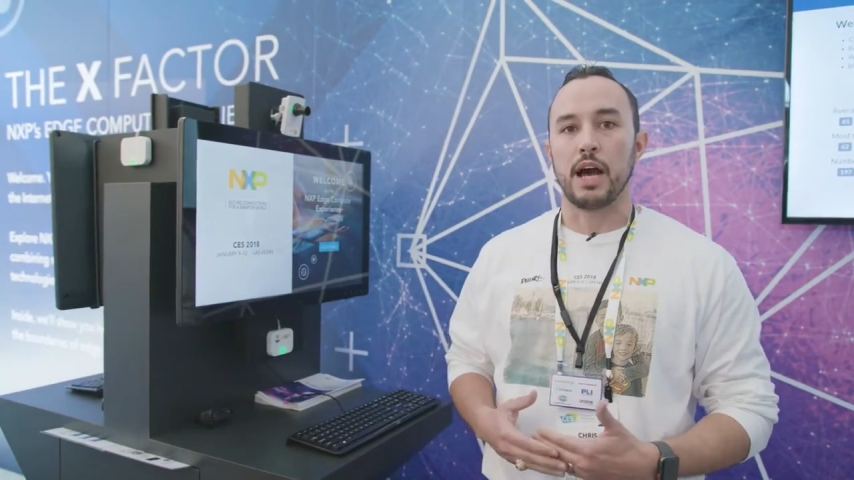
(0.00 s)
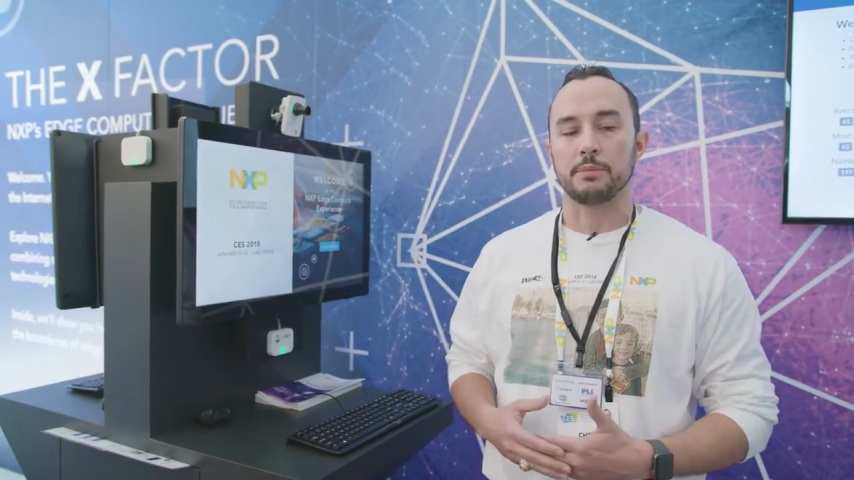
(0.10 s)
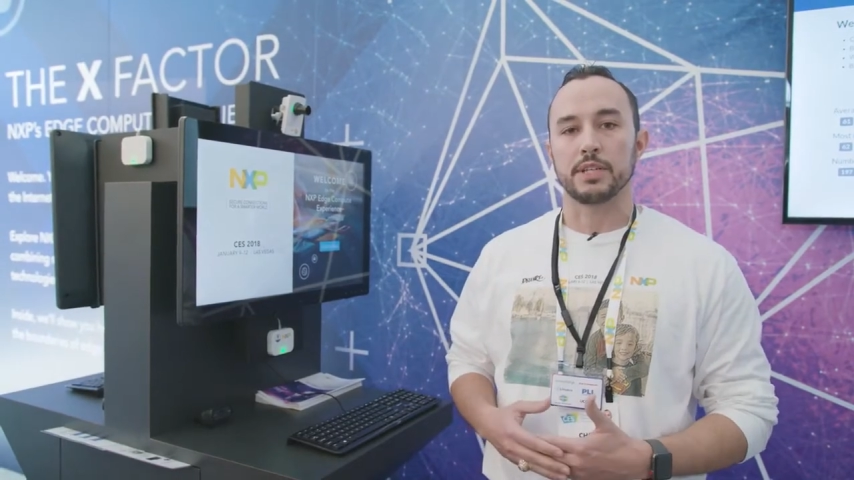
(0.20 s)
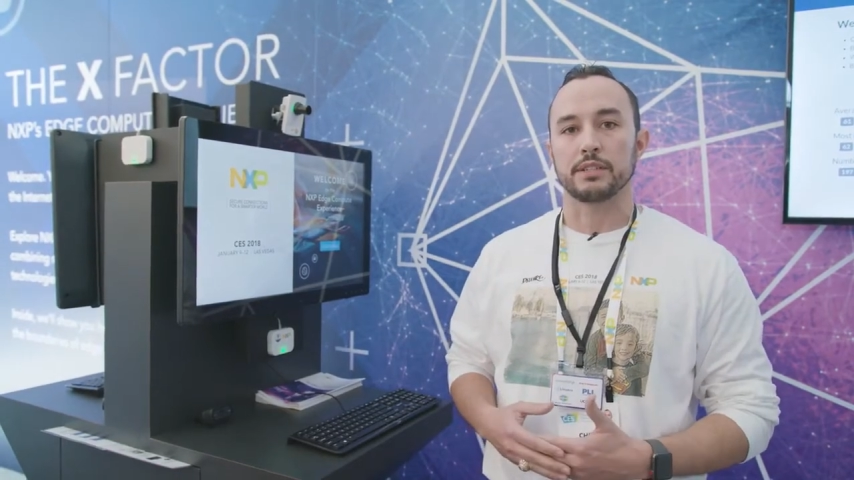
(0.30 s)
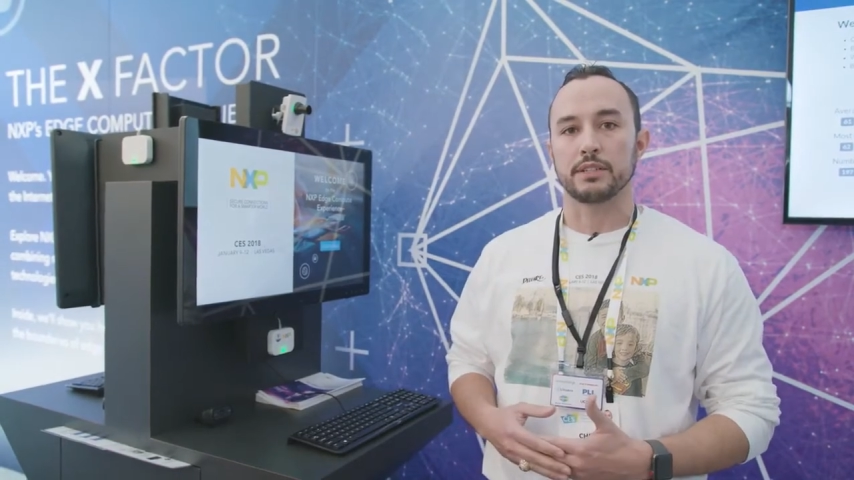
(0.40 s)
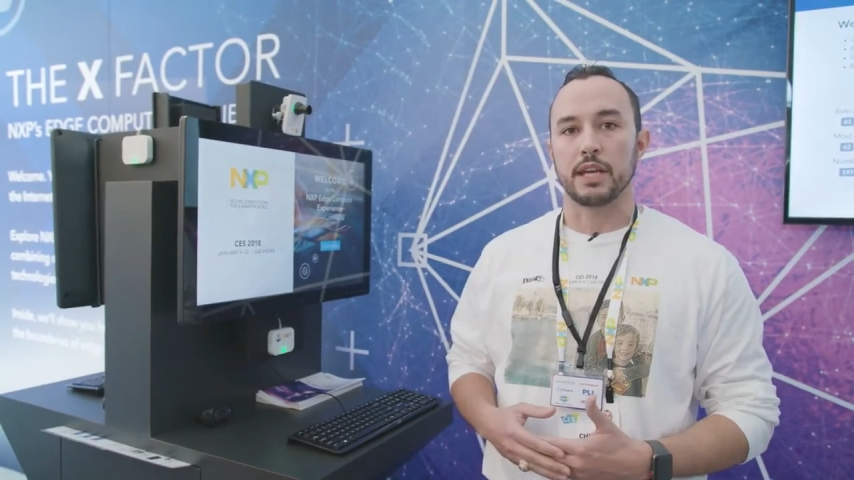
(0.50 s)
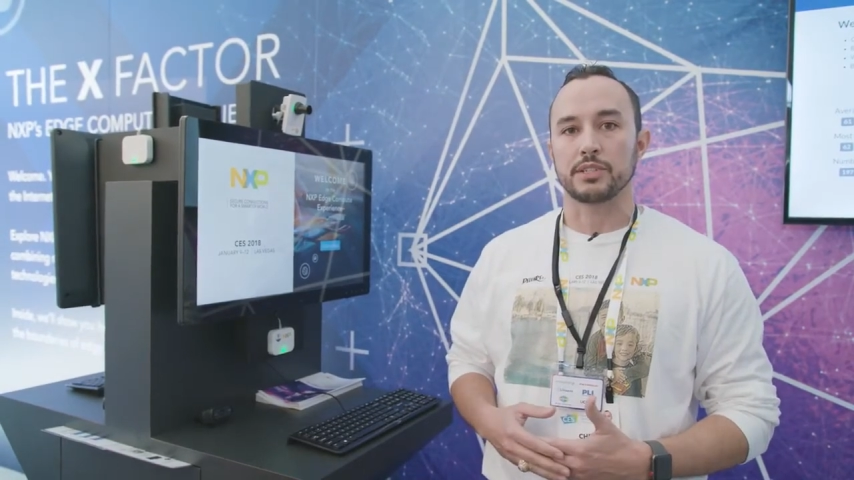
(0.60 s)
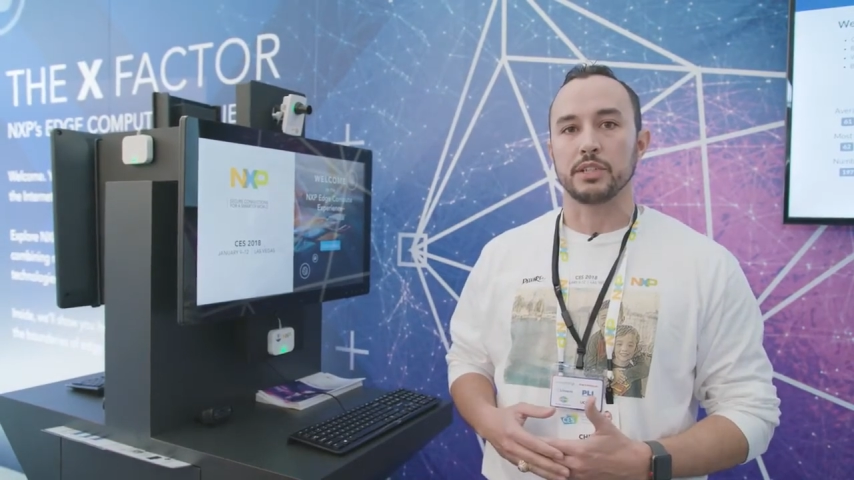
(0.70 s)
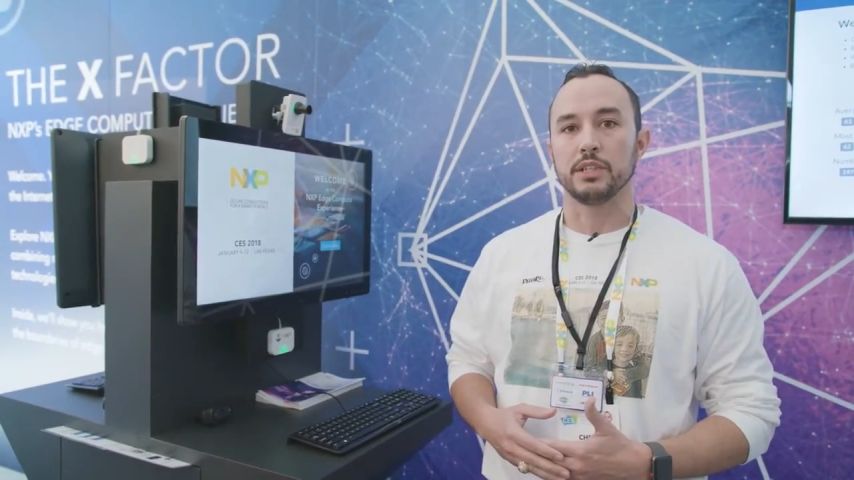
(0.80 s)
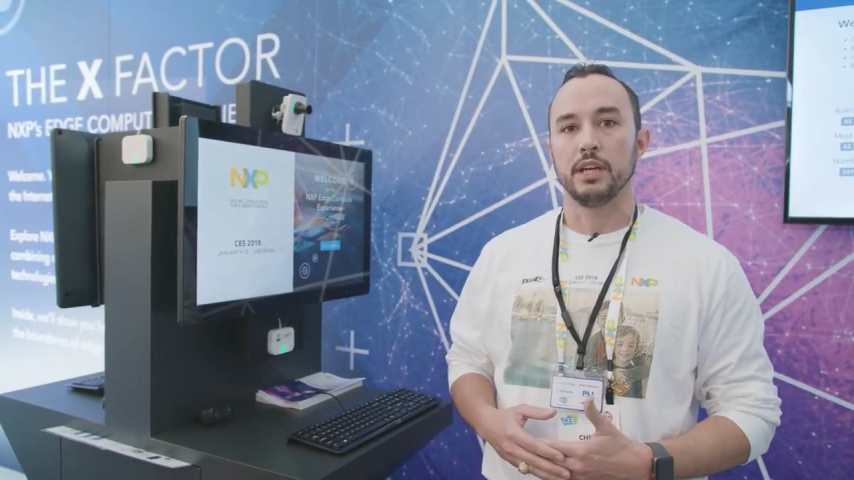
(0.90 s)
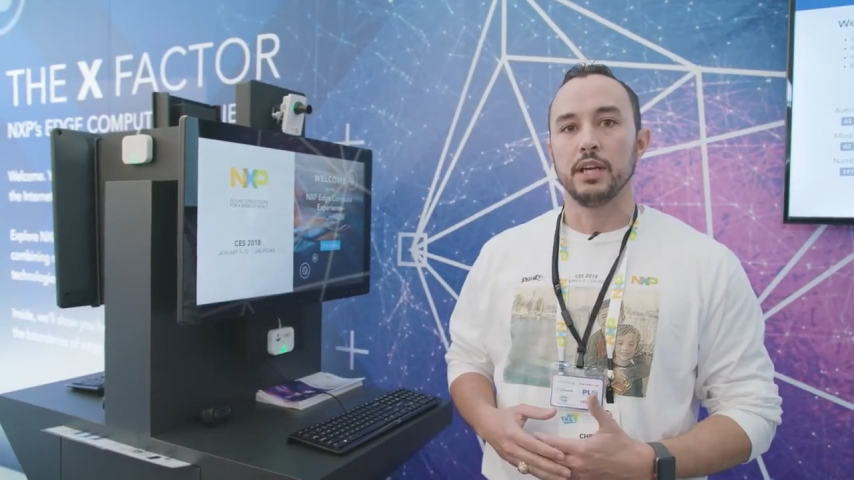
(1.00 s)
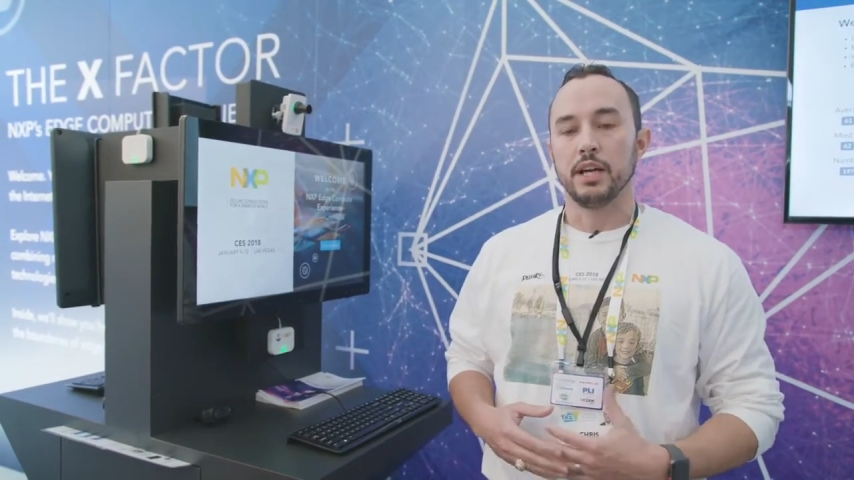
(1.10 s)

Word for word: object detection,